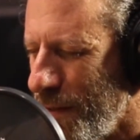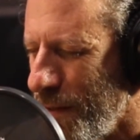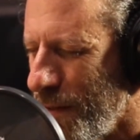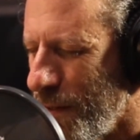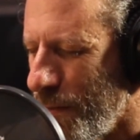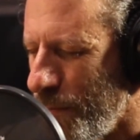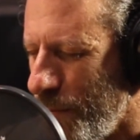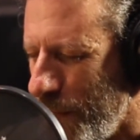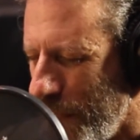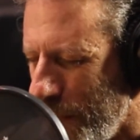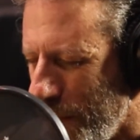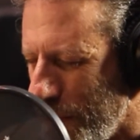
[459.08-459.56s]

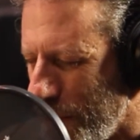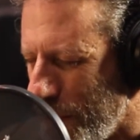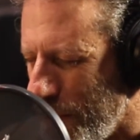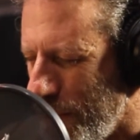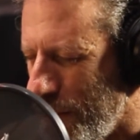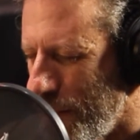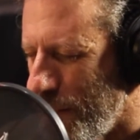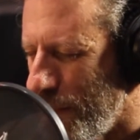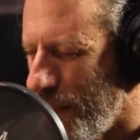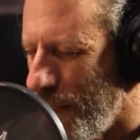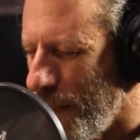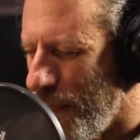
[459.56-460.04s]
The
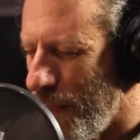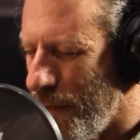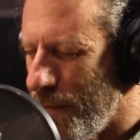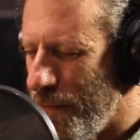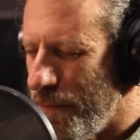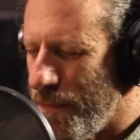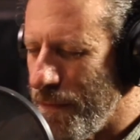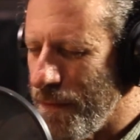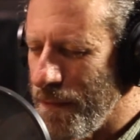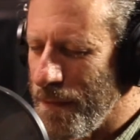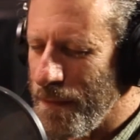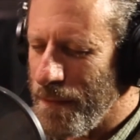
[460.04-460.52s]
miracle
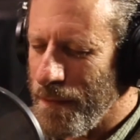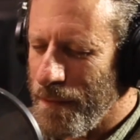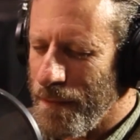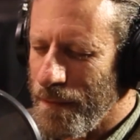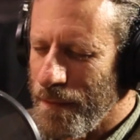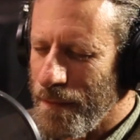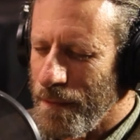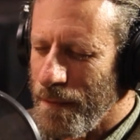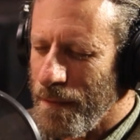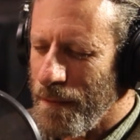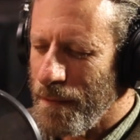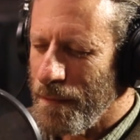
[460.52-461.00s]
of
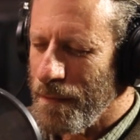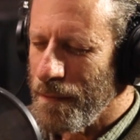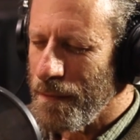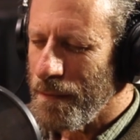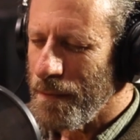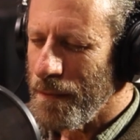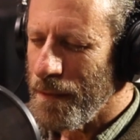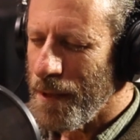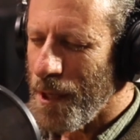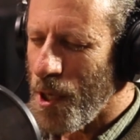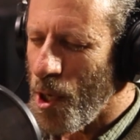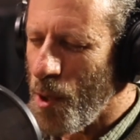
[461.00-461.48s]

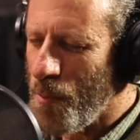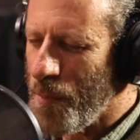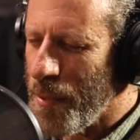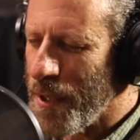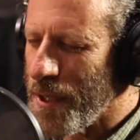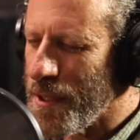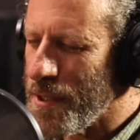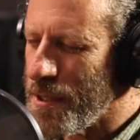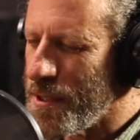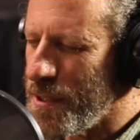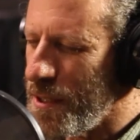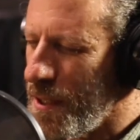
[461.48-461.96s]

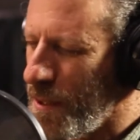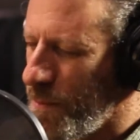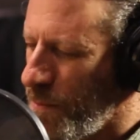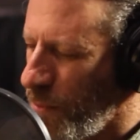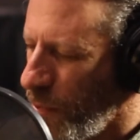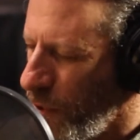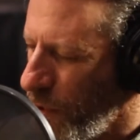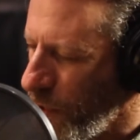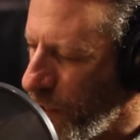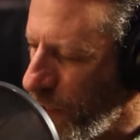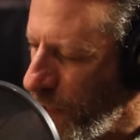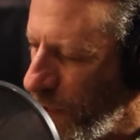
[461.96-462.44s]
helping a sick
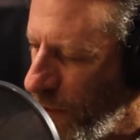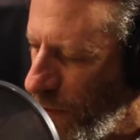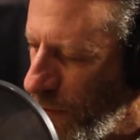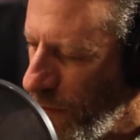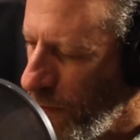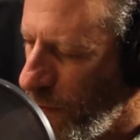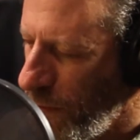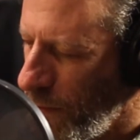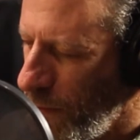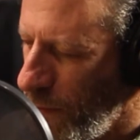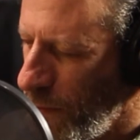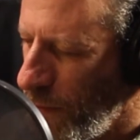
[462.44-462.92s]
person
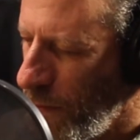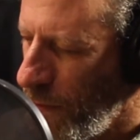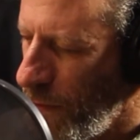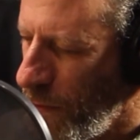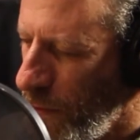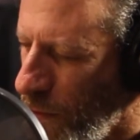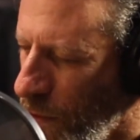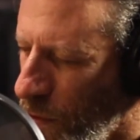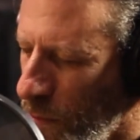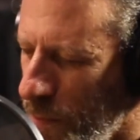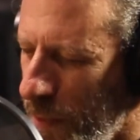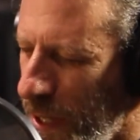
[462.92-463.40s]

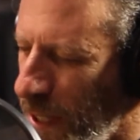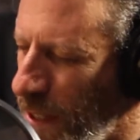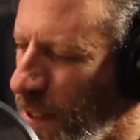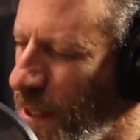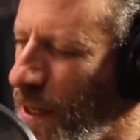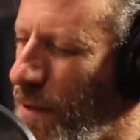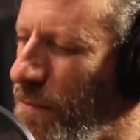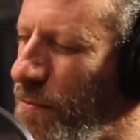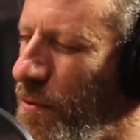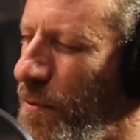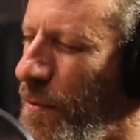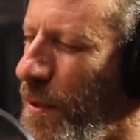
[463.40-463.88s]
who may
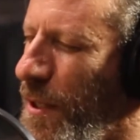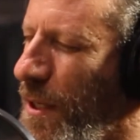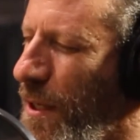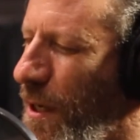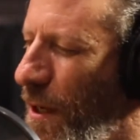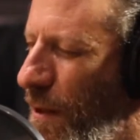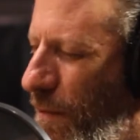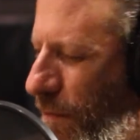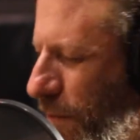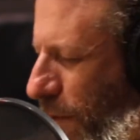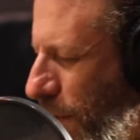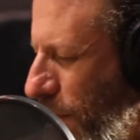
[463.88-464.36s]
never
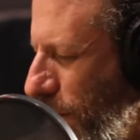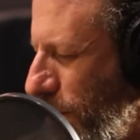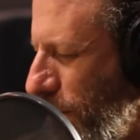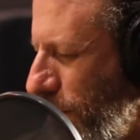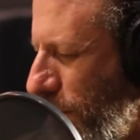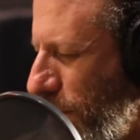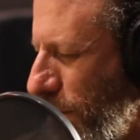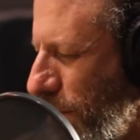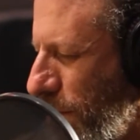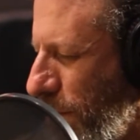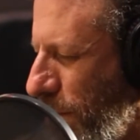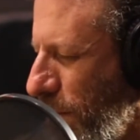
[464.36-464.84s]
recover,
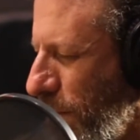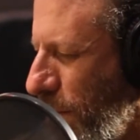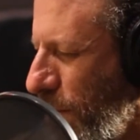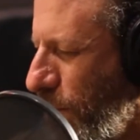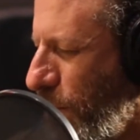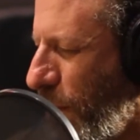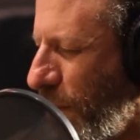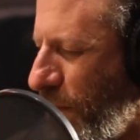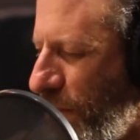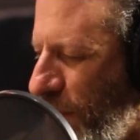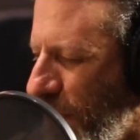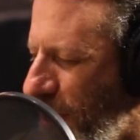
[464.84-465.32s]

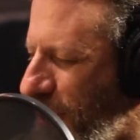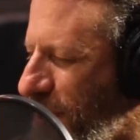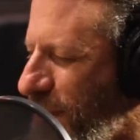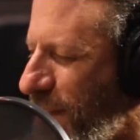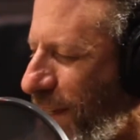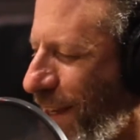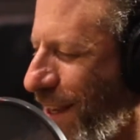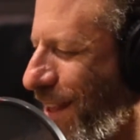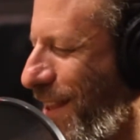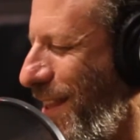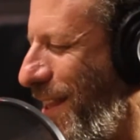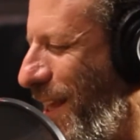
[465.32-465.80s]
but
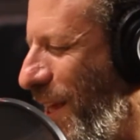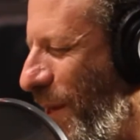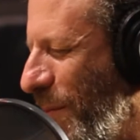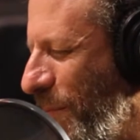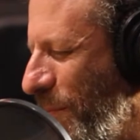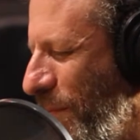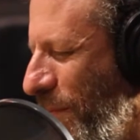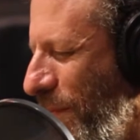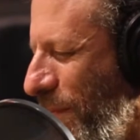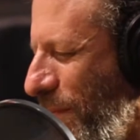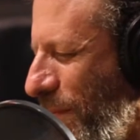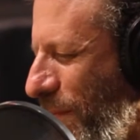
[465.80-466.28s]
visiting
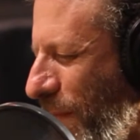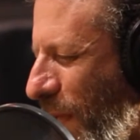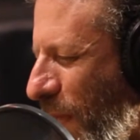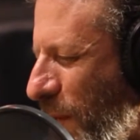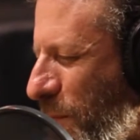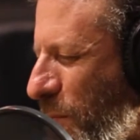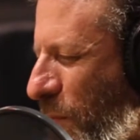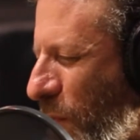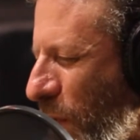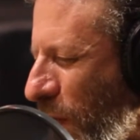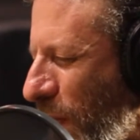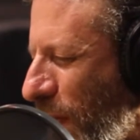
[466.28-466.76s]
them
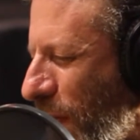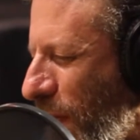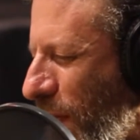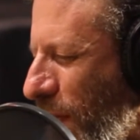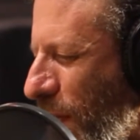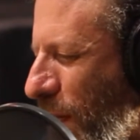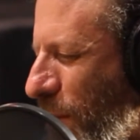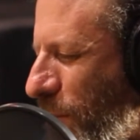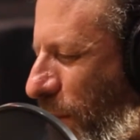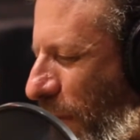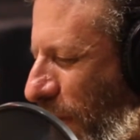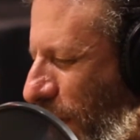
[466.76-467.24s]
and
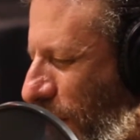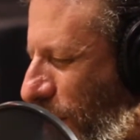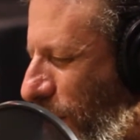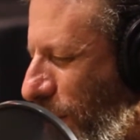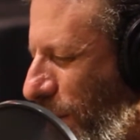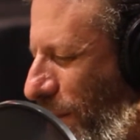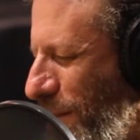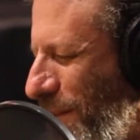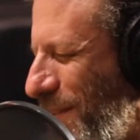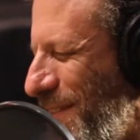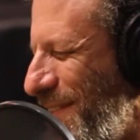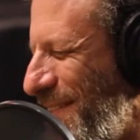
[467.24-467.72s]
bringing a
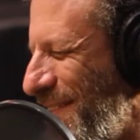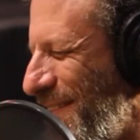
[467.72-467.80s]
bagel